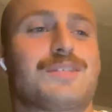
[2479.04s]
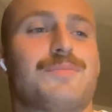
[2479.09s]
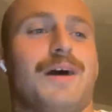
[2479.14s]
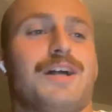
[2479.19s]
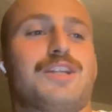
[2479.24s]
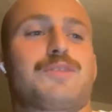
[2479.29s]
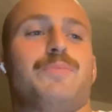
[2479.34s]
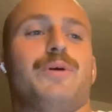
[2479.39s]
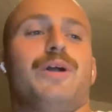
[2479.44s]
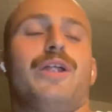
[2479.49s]

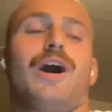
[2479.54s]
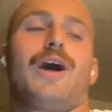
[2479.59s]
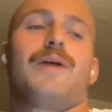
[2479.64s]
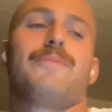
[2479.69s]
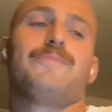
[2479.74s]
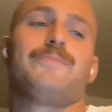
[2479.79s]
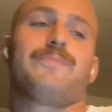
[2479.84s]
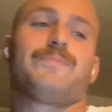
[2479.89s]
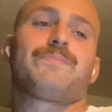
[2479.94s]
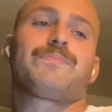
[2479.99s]
match. But
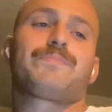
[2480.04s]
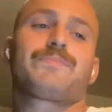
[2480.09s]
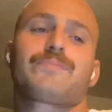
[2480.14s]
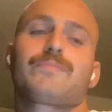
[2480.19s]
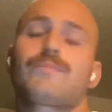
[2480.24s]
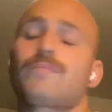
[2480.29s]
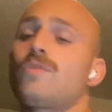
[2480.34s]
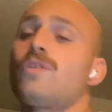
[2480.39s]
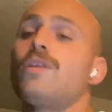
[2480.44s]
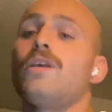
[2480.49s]

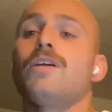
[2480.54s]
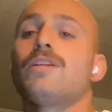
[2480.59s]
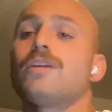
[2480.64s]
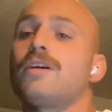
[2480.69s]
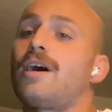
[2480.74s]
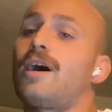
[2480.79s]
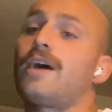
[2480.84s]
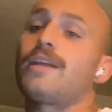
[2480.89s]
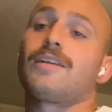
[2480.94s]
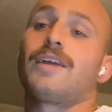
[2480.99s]

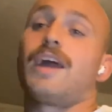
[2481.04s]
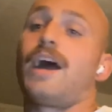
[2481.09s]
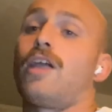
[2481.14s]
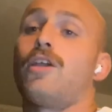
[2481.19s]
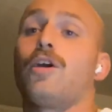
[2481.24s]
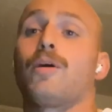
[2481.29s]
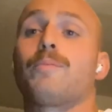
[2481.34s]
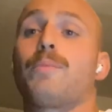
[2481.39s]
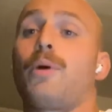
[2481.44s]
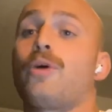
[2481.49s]

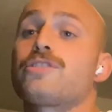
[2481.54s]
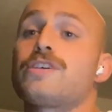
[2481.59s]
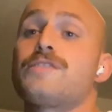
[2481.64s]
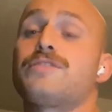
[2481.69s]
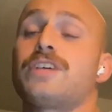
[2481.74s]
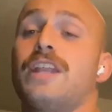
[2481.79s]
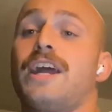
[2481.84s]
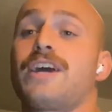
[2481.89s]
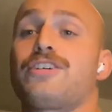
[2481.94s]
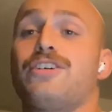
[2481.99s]
look, positive
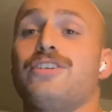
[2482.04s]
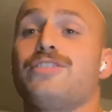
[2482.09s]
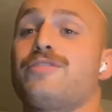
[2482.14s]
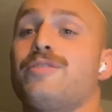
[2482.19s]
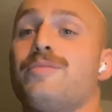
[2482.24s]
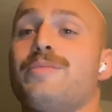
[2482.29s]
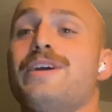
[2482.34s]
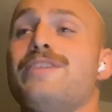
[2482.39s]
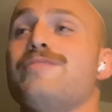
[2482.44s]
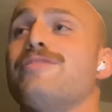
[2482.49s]
selections for
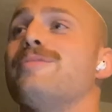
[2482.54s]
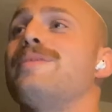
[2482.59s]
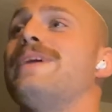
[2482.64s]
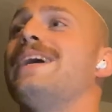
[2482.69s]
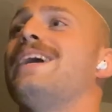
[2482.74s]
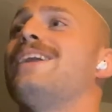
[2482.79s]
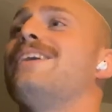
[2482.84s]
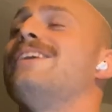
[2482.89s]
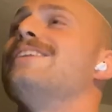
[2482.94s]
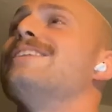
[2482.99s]
me from
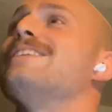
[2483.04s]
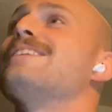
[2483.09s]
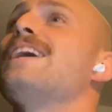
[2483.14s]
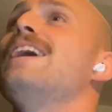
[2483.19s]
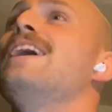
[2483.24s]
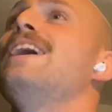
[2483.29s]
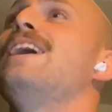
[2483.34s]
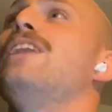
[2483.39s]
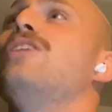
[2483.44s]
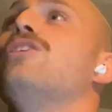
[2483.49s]
England.
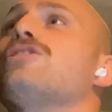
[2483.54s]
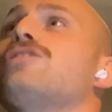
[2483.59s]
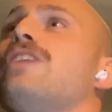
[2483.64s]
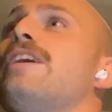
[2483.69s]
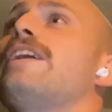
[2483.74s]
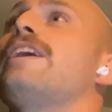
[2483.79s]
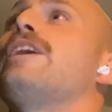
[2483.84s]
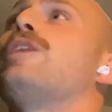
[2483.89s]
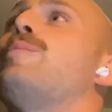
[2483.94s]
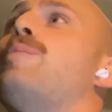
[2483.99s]
Looks like
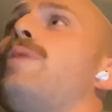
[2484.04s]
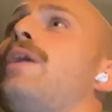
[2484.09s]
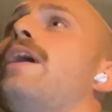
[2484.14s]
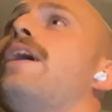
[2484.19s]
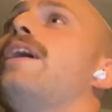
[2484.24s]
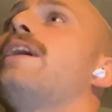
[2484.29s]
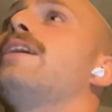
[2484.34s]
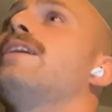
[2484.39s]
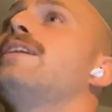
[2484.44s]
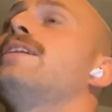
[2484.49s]
they're going to
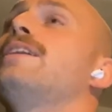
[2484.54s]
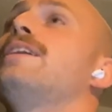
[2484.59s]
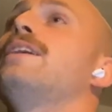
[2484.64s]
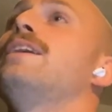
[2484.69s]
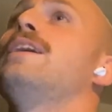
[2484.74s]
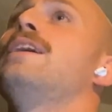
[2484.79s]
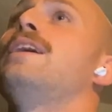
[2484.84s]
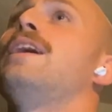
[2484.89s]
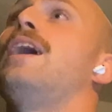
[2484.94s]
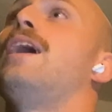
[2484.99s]
play
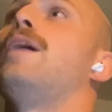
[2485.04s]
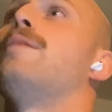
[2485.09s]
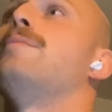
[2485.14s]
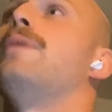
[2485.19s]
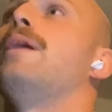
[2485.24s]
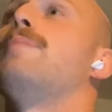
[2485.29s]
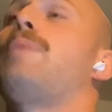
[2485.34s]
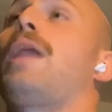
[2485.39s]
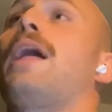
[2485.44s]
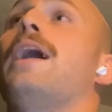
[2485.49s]

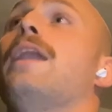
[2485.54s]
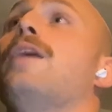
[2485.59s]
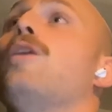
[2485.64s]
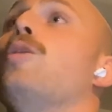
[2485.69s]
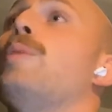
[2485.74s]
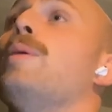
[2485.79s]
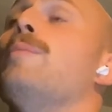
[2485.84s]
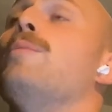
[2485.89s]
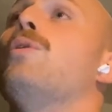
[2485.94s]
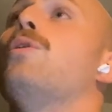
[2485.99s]
a little
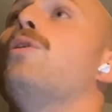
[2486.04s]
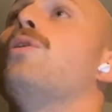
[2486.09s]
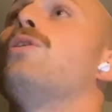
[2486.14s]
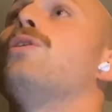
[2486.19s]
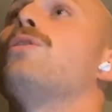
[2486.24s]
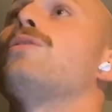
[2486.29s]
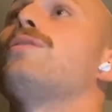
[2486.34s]
bit more.